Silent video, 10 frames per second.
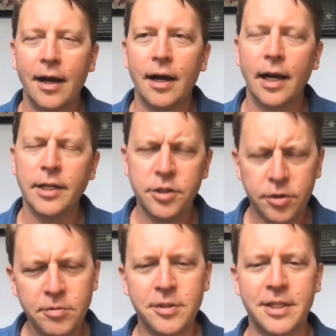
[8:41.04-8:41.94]
I
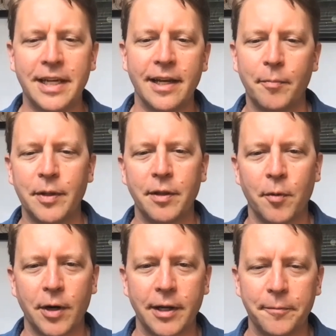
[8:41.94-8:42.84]
choose to get up in the
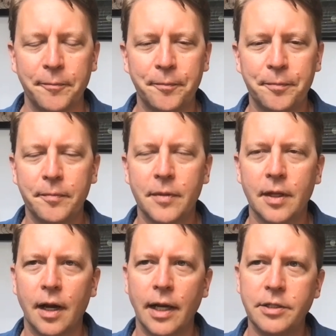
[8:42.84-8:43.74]
morning.
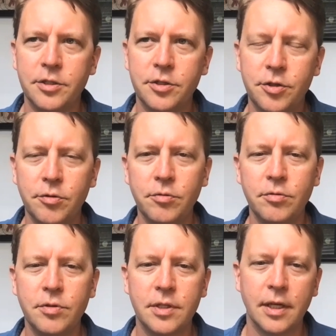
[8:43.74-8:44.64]
I
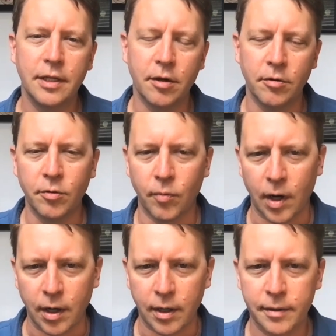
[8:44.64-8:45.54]
choose to go to
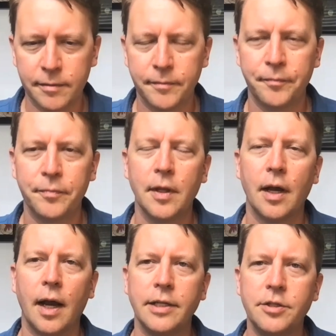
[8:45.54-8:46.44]
work.
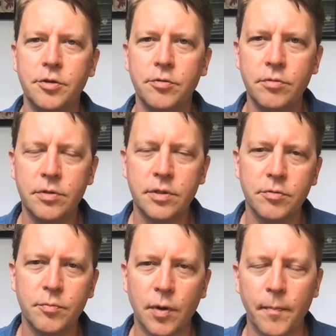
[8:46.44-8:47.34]
I choose
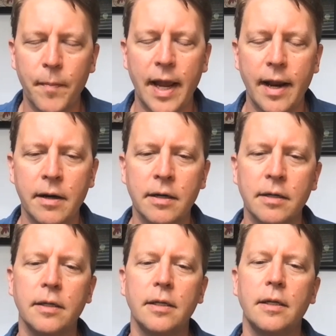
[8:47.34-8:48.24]
to
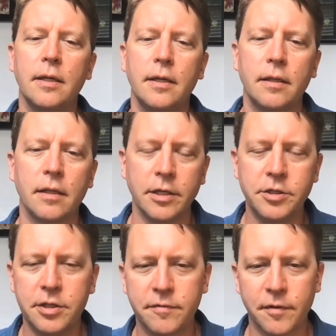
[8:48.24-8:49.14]
prepare
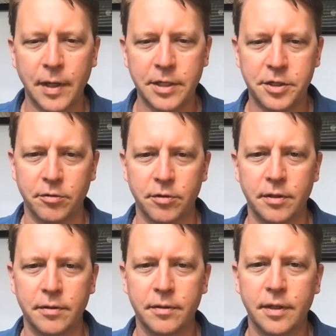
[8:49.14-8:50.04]
lunches for my
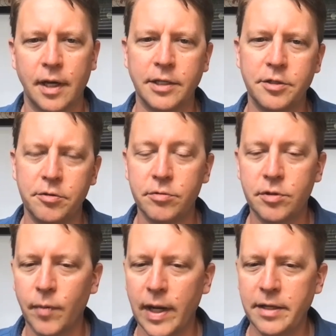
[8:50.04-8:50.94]
children. I choose
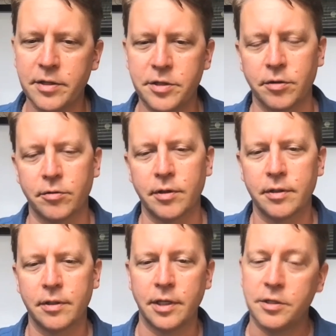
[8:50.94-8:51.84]
to wake the children.
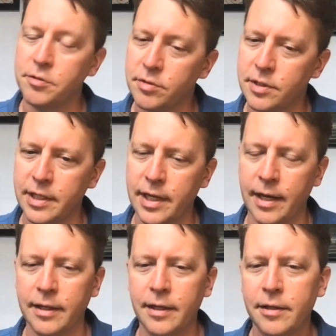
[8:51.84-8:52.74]
I choose to
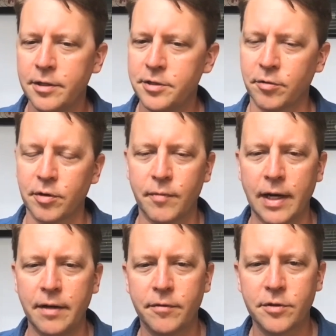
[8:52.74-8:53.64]
get the children
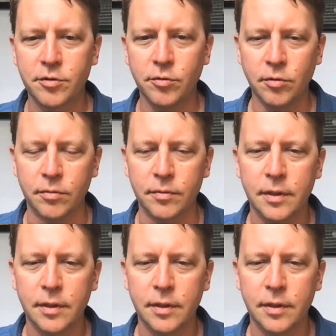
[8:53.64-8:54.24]
ready for school.